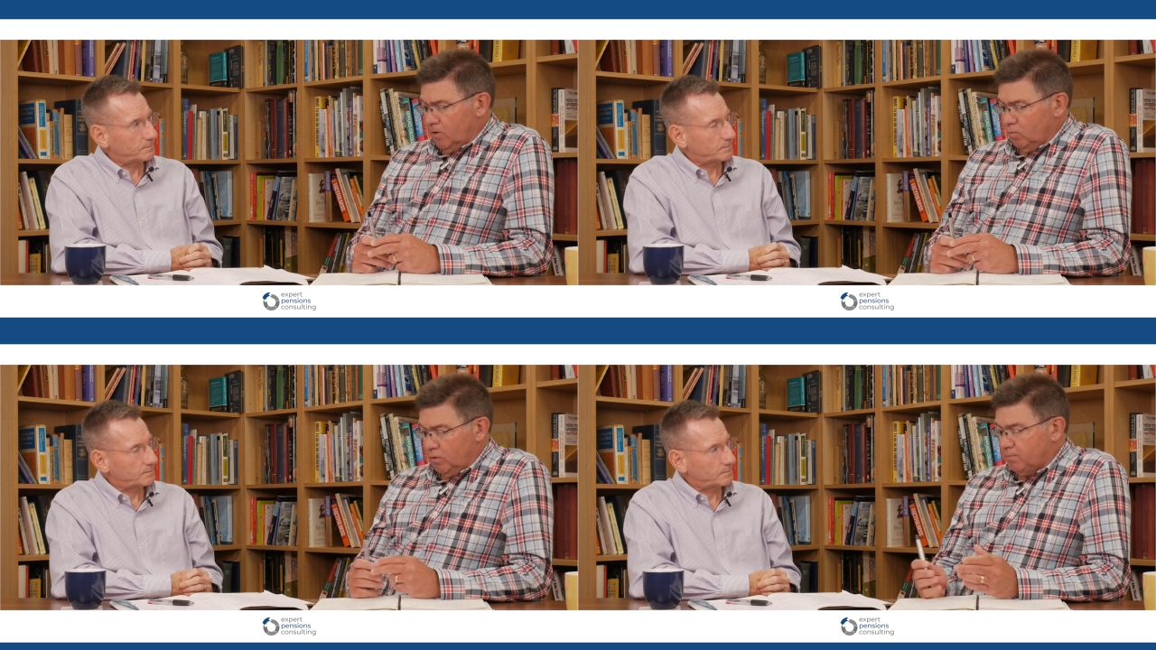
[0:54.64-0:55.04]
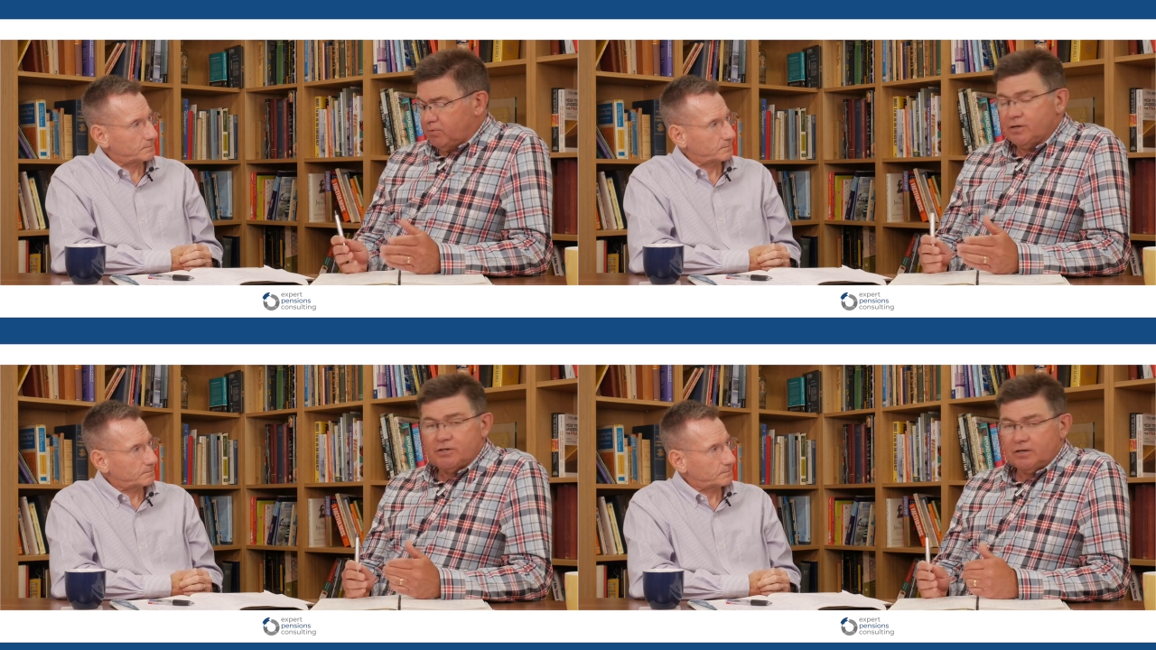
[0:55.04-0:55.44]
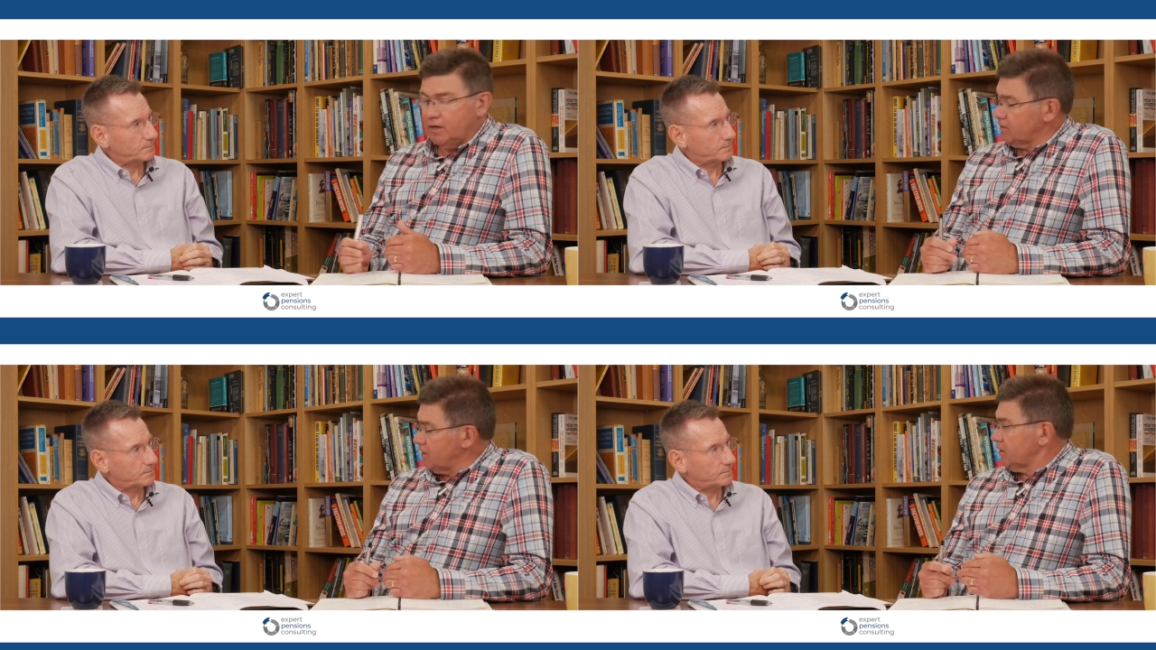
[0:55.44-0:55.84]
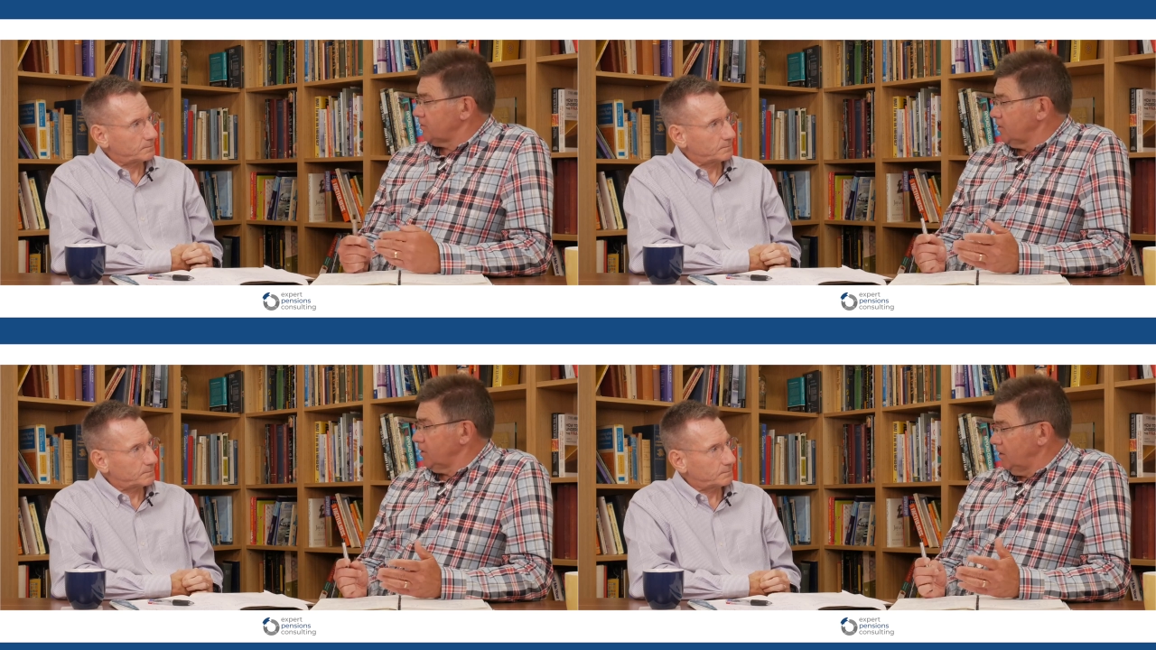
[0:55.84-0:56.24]
Speaker 1: we appreciate
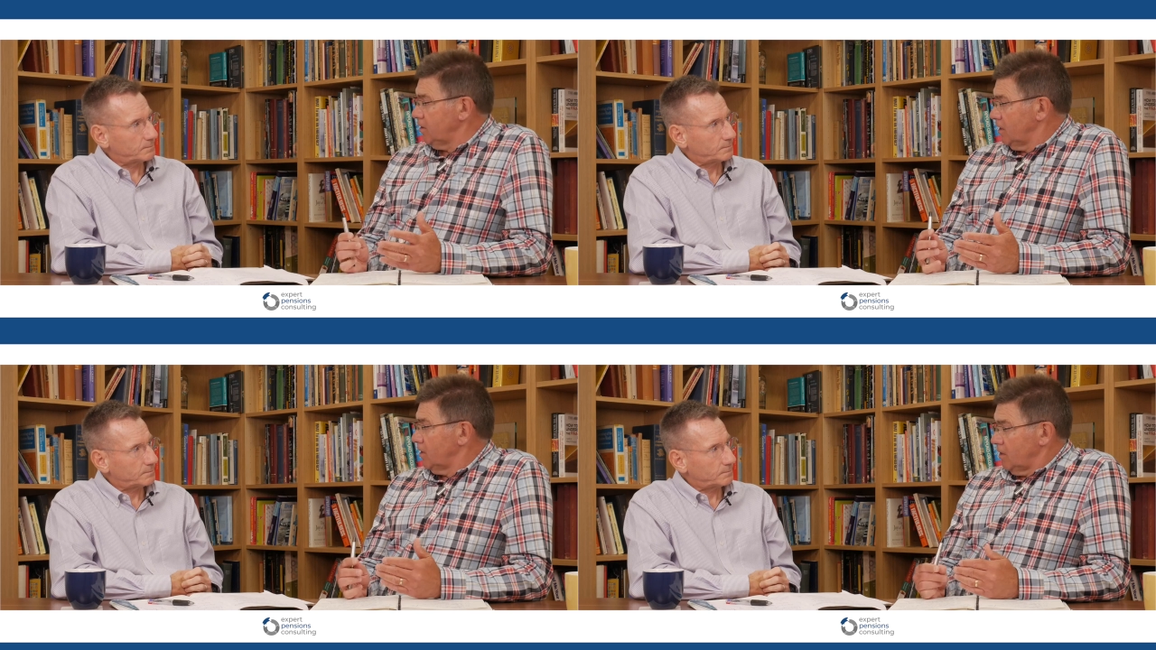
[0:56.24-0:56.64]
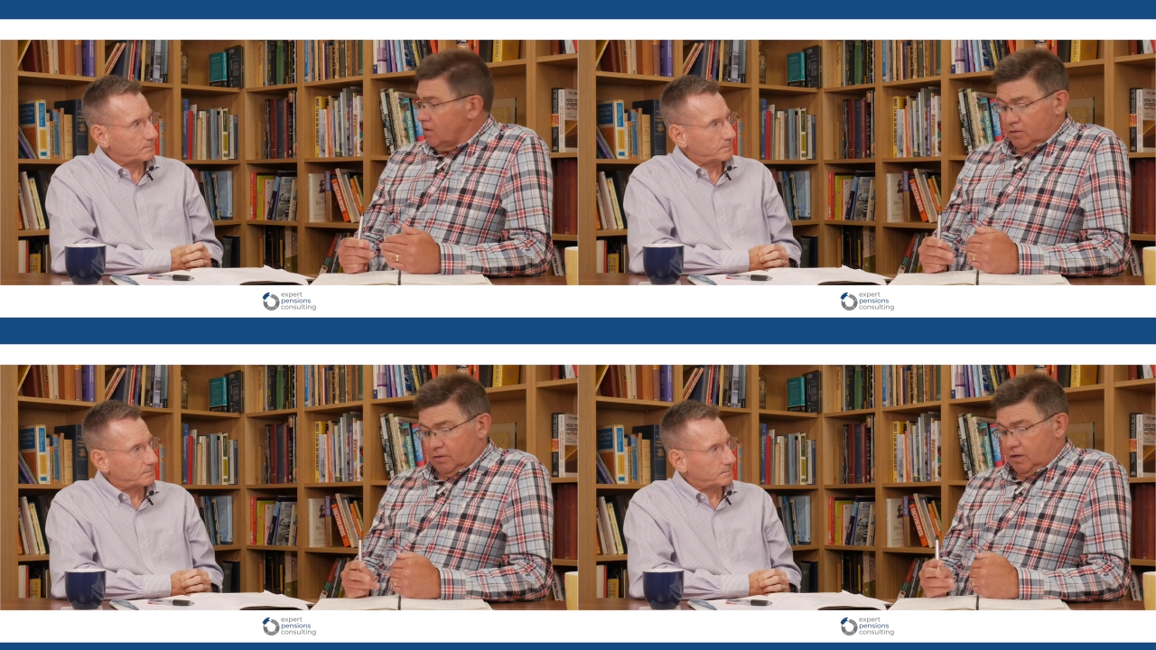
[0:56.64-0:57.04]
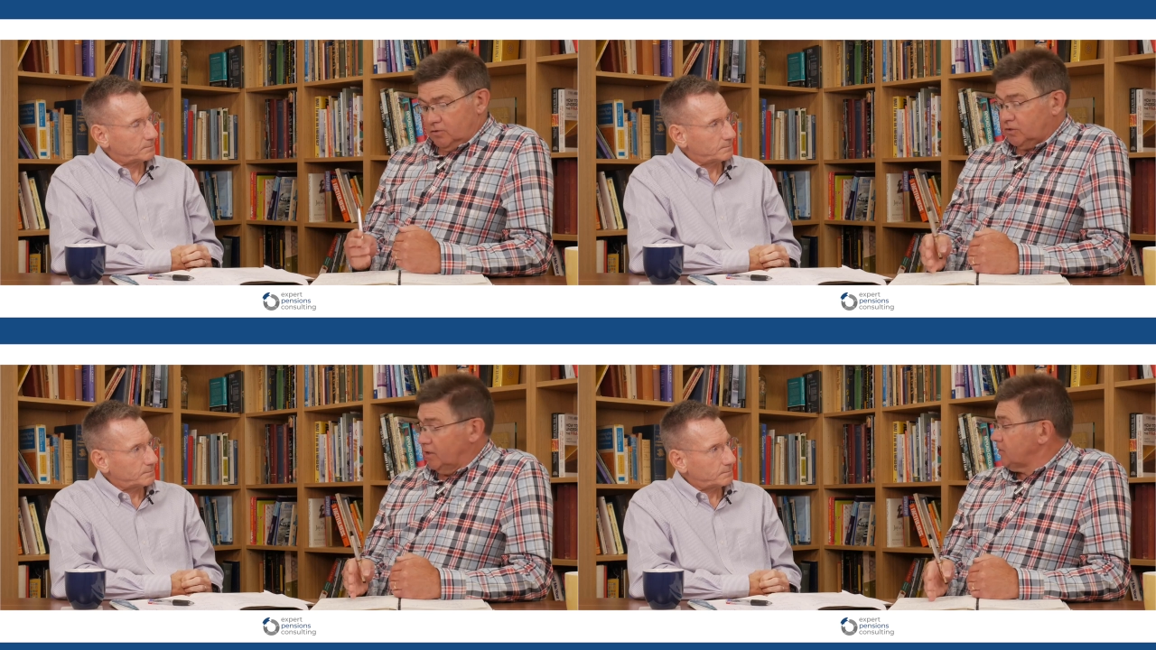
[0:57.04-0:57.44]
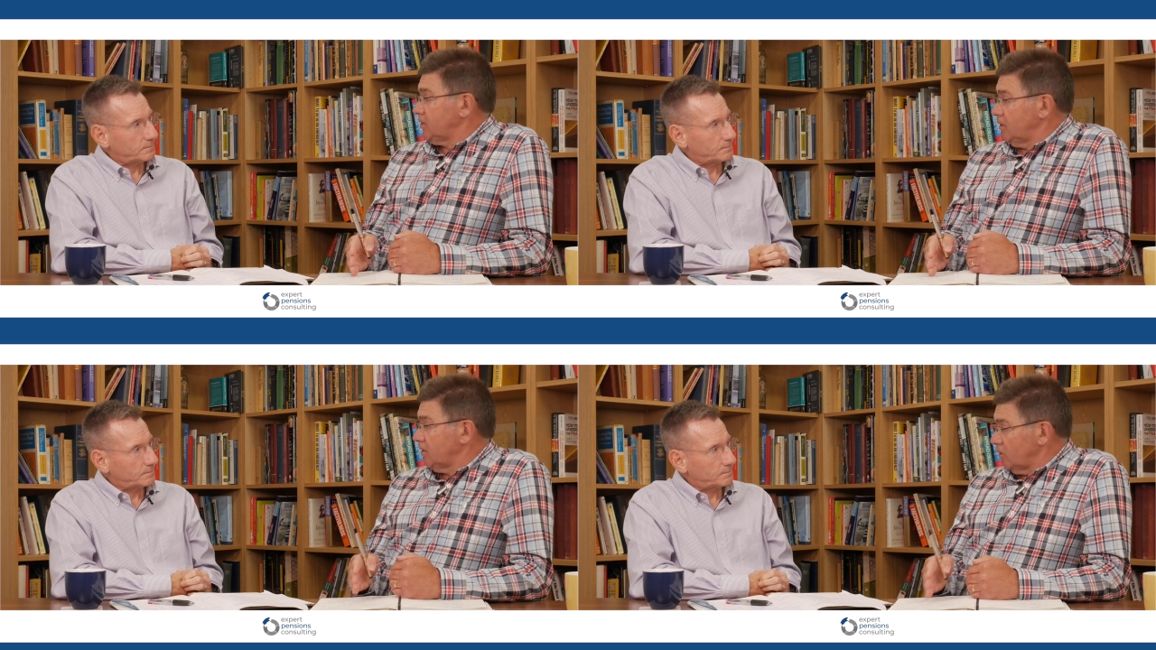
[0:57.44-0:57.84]
that the the
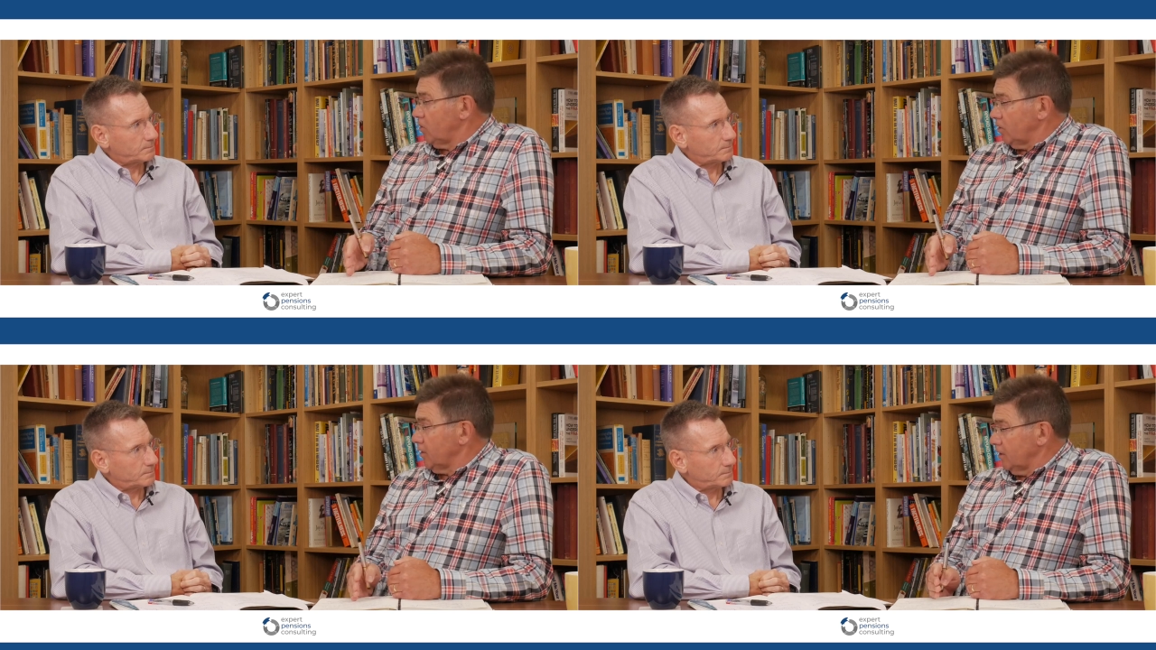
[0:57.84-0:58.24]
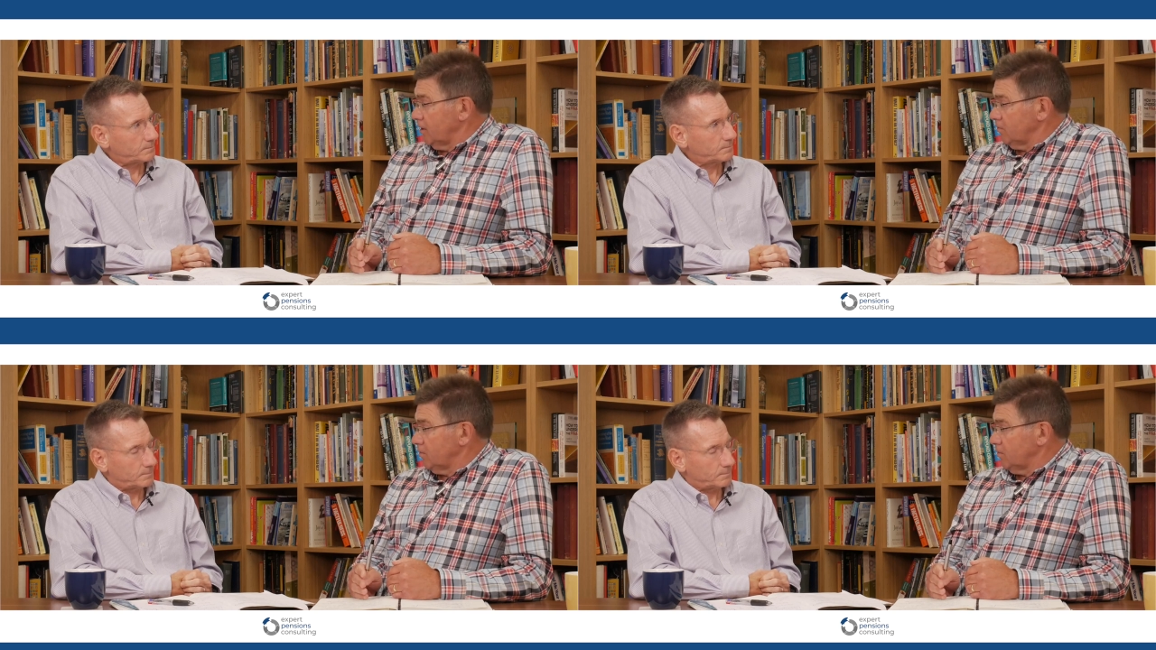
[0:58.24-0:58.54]
solicitor, the lawyer,